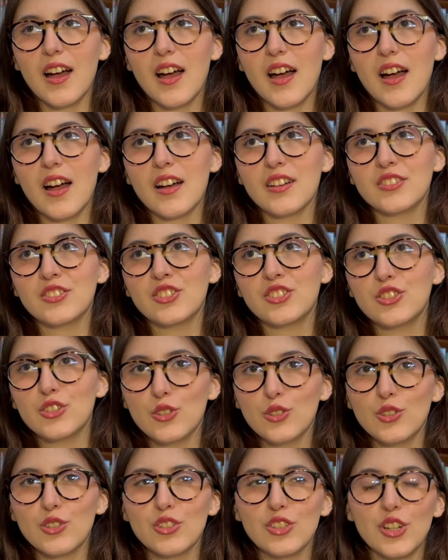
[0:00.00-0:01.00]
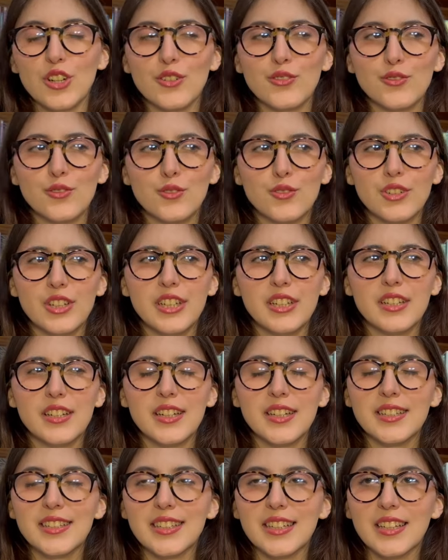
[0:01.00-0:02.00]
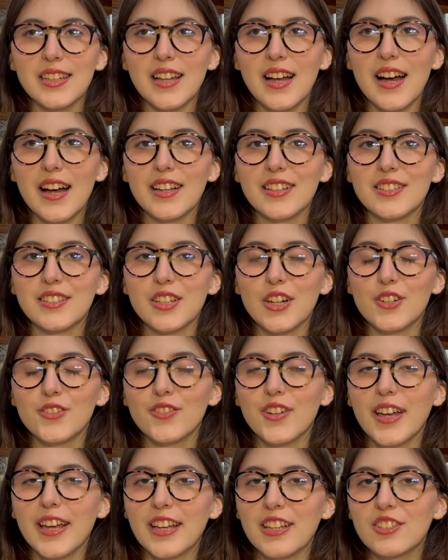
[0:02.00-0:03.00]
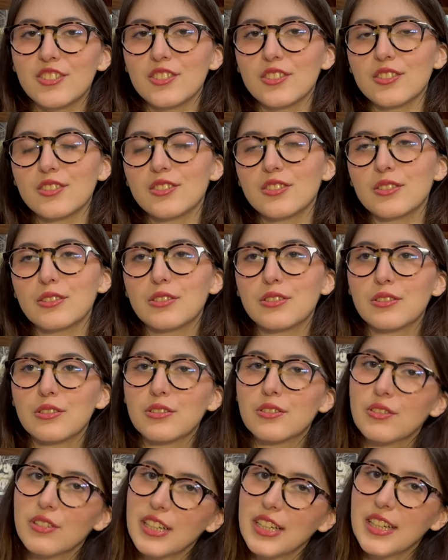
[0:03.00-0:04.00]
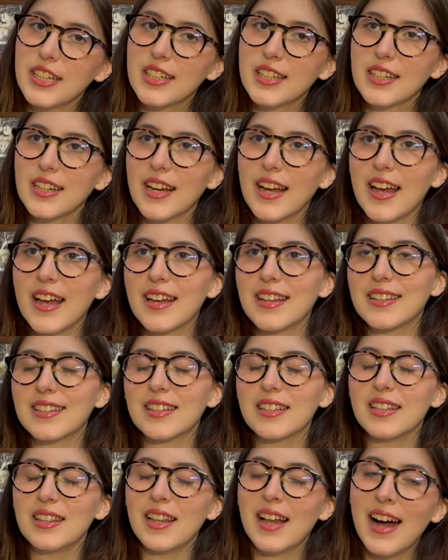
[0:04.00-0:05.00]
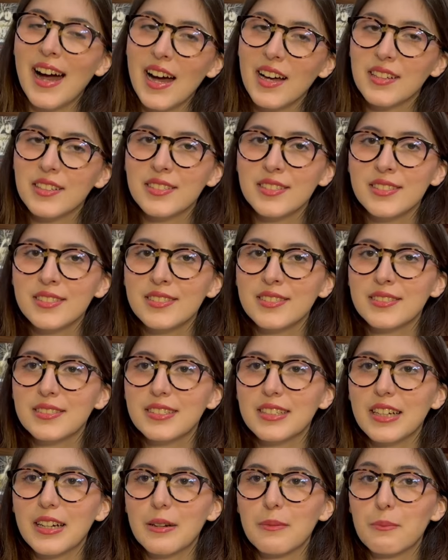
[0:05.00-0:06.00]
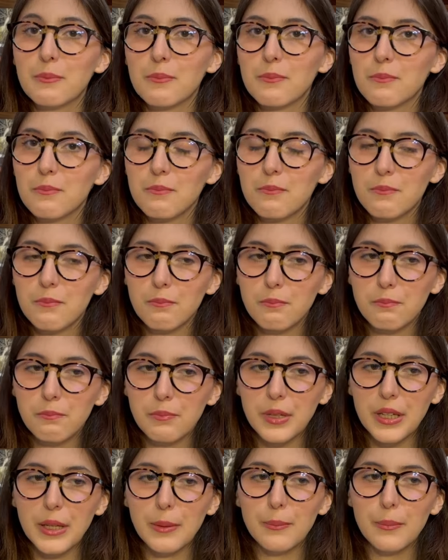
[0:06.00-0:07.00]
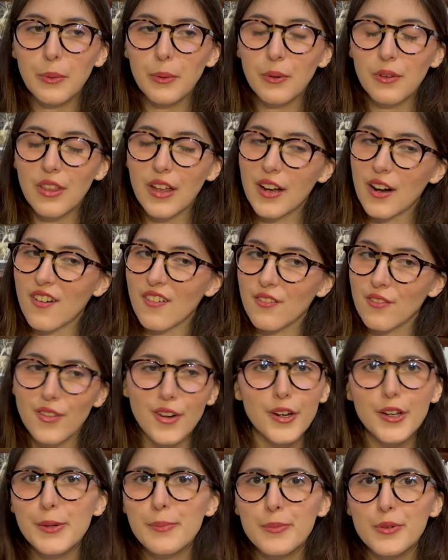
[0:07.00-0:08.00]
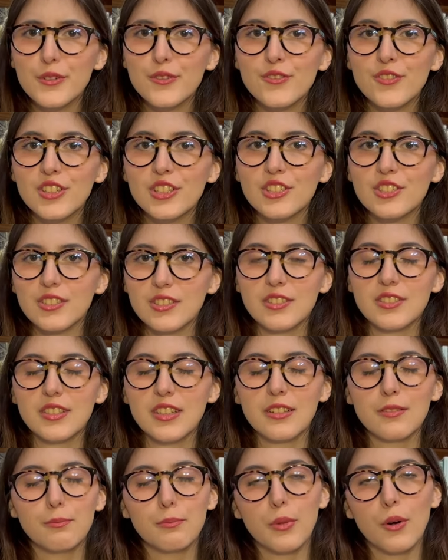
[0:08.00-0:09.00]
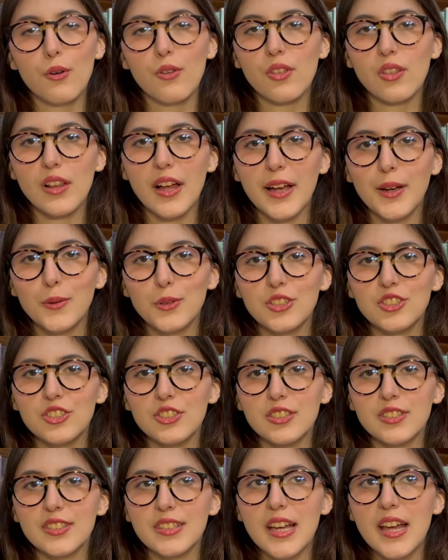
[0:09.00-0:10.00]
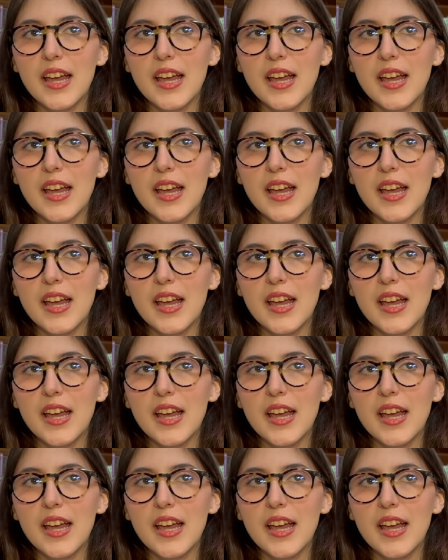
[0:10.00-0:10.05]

a student of Greek in a class of ancient Greek and Latin, people that are very proficient at both languages.